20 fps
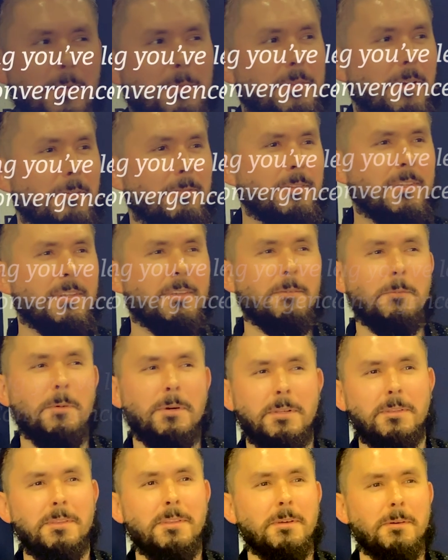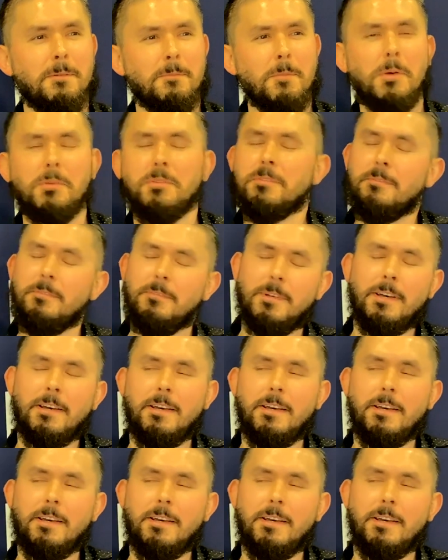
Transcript: I definitely one of the most uh,